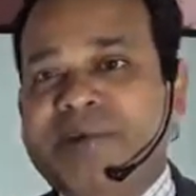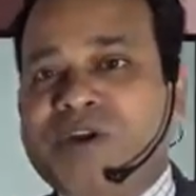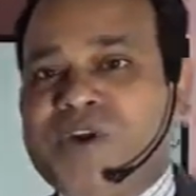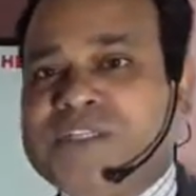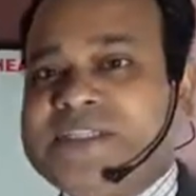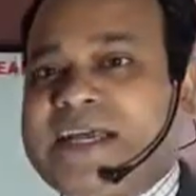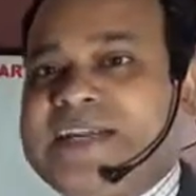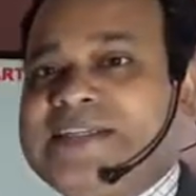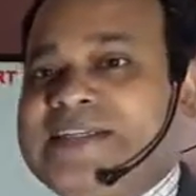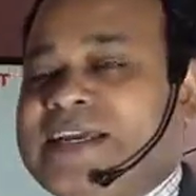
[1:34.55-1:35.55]
because
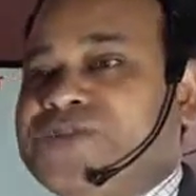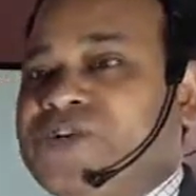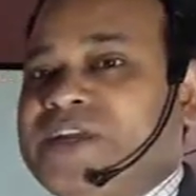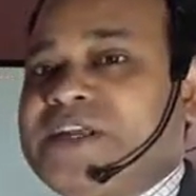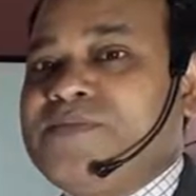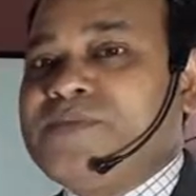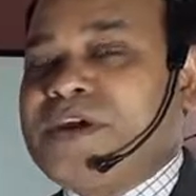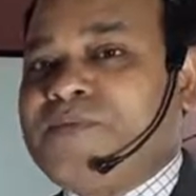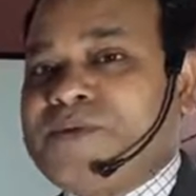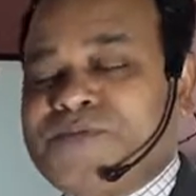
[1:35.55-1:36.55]
that is actually give
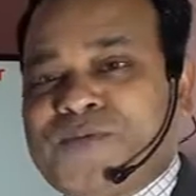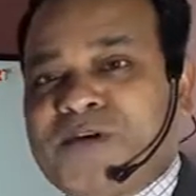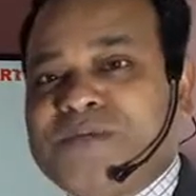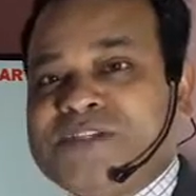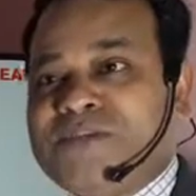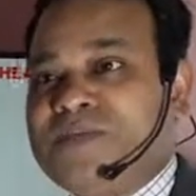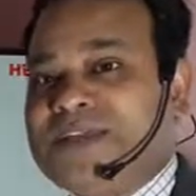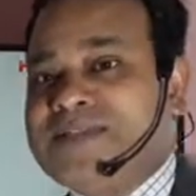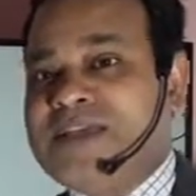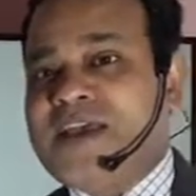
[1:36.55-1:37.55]
the performance of
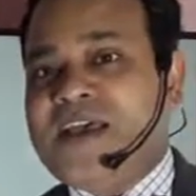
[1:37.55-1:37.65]
this